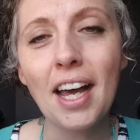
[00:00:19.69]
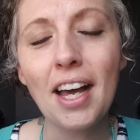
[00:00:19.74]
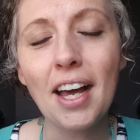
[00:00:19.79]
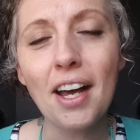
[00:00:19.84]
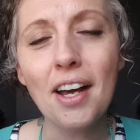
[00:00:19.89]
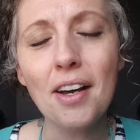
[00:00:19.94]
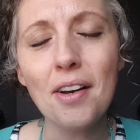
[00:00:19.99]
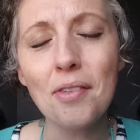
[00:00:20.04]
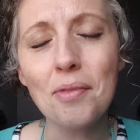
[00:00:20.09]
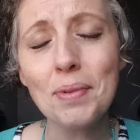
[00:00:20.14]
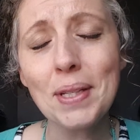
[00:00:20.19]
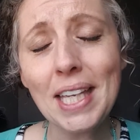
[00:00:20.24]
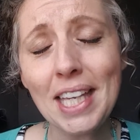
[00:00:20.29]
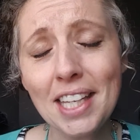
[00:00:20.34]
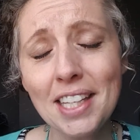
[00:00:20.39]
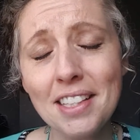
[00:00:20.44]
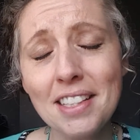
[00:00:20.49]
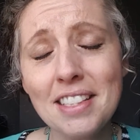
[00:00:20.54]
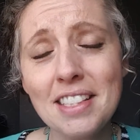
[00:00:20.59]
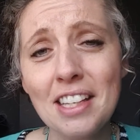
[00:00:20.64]
Um,
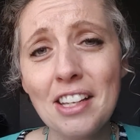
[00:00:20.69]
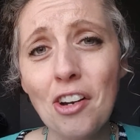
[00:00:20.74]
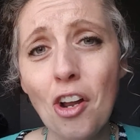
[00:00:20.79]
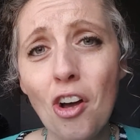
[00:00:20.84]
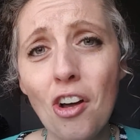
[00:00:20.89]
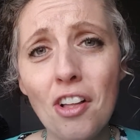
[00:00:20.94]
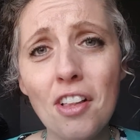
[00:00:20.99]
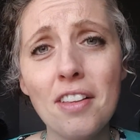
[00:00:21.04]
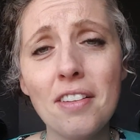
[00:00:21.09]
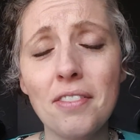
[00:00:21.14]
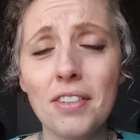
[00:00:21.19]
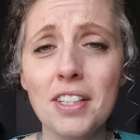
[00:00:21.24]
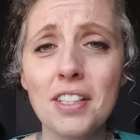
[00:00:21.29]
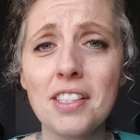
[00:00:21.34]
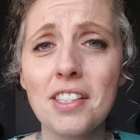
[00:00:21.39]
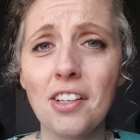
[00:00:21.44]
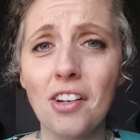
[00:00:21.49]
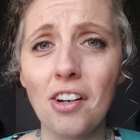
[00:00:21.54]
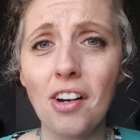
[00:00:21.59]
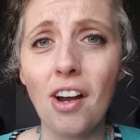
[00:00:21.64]
kids and all of
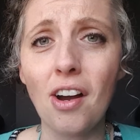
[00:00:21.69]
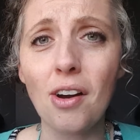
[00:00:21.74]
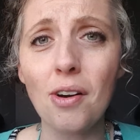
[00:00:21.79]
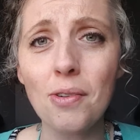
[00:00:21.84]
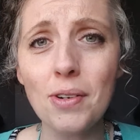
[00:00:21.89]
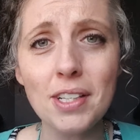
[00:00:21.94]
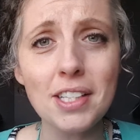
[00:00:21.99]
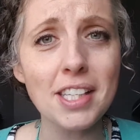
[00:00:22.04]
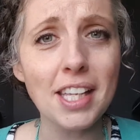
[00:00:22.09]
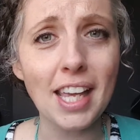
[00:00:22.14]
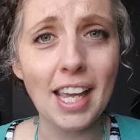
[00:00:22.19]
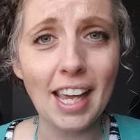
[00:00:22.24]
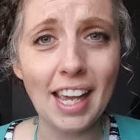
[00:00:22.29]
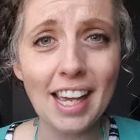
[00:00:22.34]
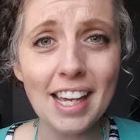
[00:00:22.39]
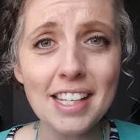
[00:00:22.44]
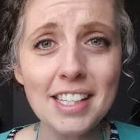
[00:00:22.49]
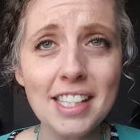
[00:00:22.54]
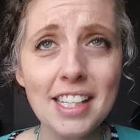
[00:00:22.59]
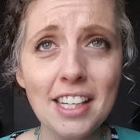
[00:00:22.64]
us are always
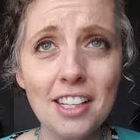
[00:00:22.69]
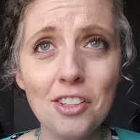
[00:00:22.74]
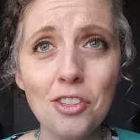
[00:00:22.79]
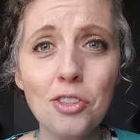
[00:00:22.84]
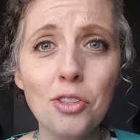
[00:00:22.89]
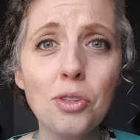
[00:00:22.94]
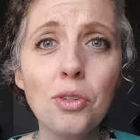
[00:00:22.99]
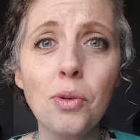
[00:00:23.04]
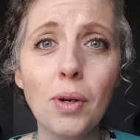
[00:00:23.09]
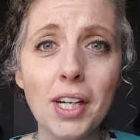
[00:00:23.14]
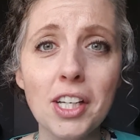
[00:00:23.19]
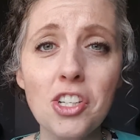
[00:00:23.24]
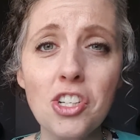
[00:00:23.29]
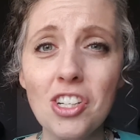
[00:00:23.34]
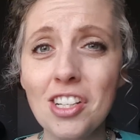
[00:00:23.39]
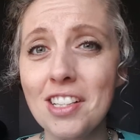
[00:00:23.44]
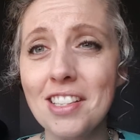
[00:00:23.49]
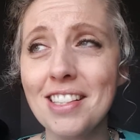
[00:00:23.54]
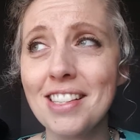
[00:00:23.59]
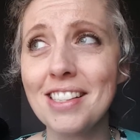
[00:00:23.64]
asking two
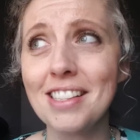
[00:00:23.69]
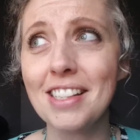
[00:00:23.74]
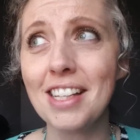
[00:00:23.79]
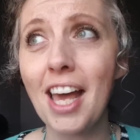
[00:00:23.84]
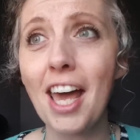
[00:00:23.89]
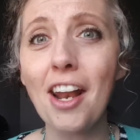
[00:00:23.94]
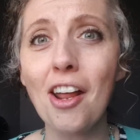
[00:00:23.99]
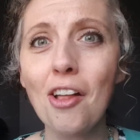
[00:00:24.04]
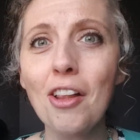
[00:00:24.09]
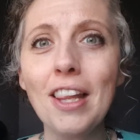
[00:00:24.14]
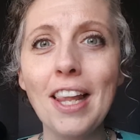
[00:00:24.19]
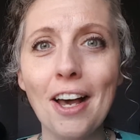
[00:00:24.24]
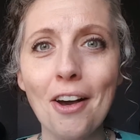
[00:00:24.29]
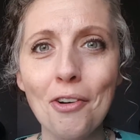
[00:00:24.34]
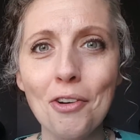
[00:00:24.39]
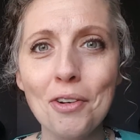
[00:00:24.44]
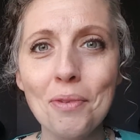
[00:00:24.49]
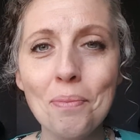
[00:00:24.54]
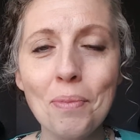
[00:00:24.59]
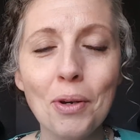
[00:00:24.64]
questions, not out
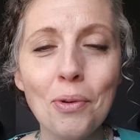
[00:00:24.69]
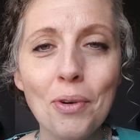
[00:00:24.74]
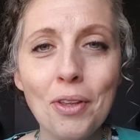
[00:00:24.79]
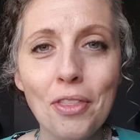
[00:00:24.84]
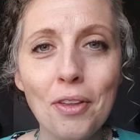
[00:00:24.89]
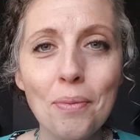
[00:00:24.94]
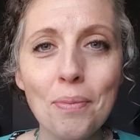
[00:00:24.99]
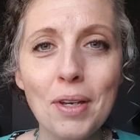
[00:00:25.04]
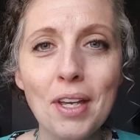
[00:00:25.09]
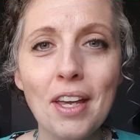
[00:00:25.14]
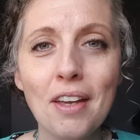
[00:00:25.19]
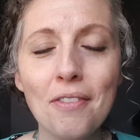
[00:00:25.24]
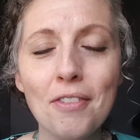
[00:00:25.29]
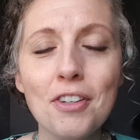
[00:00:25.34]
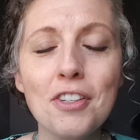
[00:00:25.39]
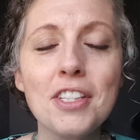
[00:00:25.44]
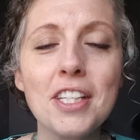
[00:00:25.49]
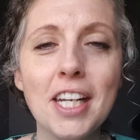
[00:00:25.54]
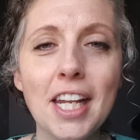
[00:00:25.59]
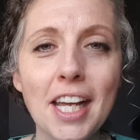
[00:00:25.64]
loud, but with their
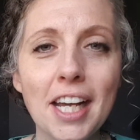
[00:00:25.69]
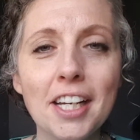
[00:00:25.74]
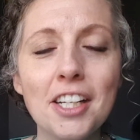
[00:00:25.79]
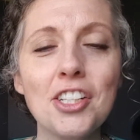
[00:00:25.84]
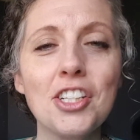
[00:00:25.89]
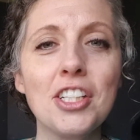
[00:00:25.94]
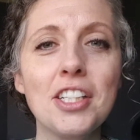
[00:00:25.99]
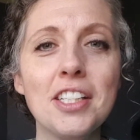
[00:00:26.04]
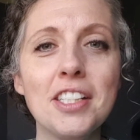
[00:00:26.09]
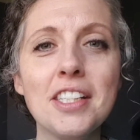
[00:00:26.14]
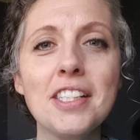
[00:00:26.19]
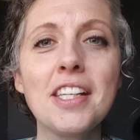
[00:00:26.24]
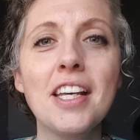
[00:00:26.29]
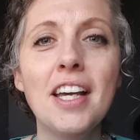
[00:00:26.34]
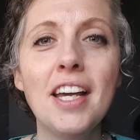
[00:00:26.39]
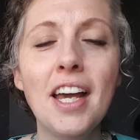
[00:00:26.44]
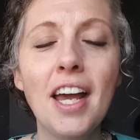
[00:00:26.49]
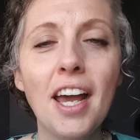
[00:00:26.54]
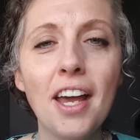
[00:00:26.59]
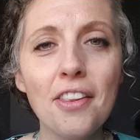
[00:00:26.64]
behaviors and actions.
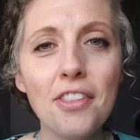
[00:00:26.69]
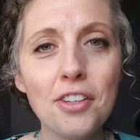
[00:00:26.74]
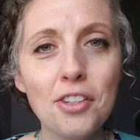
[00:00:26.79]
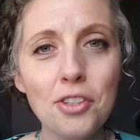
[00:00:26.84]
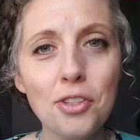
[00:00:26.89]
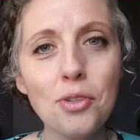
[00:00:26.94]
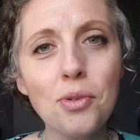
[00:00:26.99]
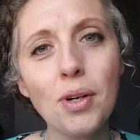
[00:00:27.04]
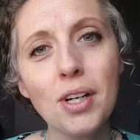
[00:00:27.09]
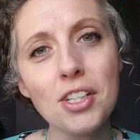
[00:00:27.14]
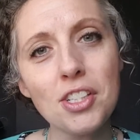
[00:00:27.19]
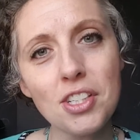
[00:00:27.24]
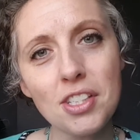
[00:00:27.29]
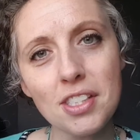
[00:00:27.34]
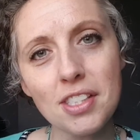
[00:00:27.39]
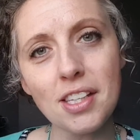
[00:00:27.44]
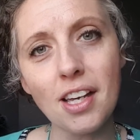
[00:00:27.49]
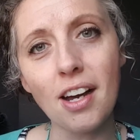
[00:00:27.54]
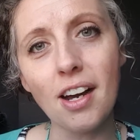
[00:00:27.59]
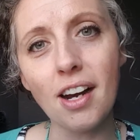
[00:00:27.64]
And the two
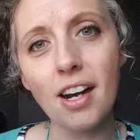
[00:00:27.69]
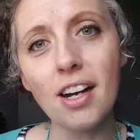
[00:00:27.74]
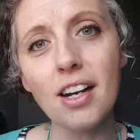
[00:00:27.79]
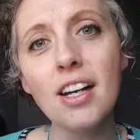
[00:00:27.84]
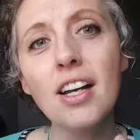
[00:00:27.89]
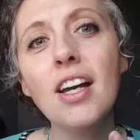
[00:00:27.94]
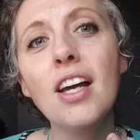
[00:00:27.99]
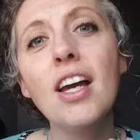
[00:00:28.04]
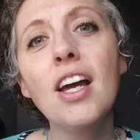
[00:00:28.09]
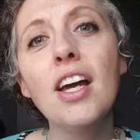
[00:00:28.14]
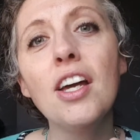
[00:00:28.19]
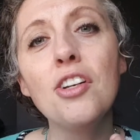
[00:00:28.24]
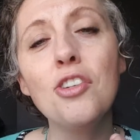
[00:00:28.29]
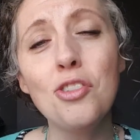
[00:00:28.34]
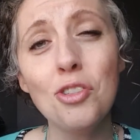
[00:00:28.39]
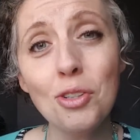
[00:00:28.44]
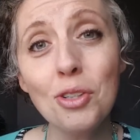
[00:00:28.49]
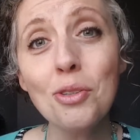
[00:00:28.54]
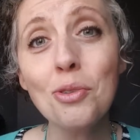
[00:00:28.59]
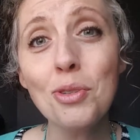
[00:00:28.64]
questions are
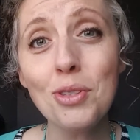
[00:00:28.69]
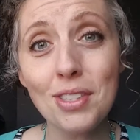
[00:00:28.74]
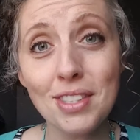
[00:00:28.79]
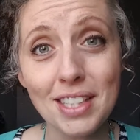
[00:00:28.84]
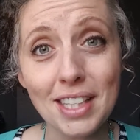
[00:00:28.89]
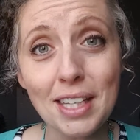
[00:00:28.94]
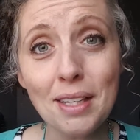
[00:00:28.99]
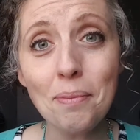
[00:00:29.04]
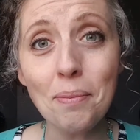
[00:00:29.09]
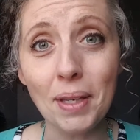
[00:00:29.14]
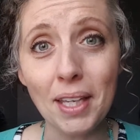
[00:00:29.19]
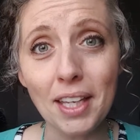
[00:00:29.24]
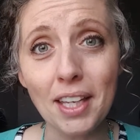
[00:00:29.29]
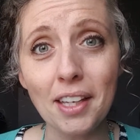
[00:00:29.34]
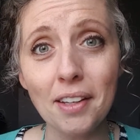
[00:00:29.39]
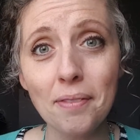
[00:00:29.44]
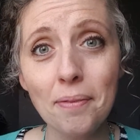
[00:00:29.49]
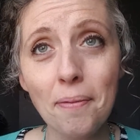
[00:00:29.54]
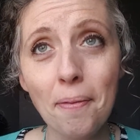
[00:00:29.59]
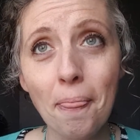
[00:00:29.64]
Do you see
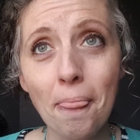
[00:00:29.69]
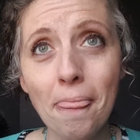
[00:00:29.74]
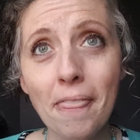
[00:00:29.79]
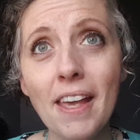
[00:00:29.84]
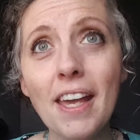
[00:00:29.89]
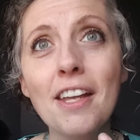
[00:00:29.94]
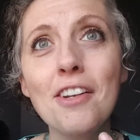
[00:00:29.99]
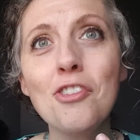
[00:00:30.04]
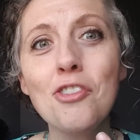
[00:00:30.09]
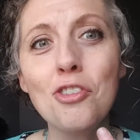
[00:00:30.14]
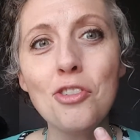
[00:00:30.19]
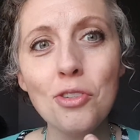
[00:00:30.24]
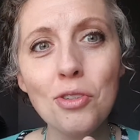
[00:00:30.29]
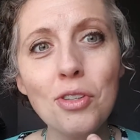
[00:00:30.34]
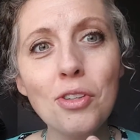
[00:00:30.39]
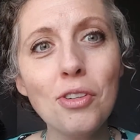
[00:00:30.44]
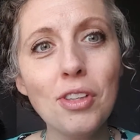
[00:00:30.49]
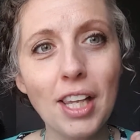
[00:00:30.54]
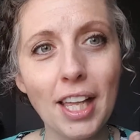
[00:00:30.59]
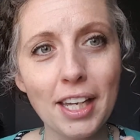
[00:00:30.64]
me? And do
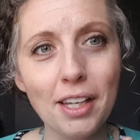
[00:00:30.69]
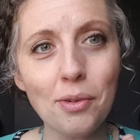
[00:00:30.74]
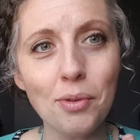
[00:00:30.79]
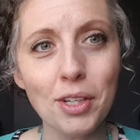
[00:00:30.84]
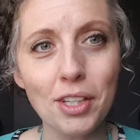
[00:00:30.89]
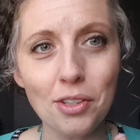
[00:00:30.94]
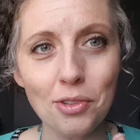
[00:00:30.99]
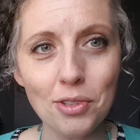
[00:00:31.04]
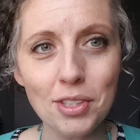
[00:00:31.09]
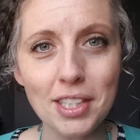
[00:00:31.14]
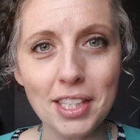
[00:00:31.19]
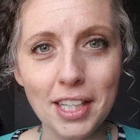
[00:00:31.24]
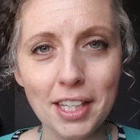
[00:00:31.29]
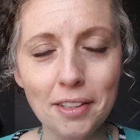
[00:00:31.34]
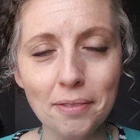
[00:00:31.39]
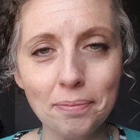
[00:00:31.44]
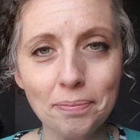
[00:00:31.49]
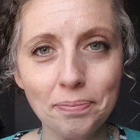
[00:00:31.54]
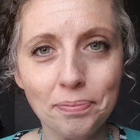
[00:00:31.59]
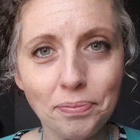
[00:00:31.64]
you like what you see?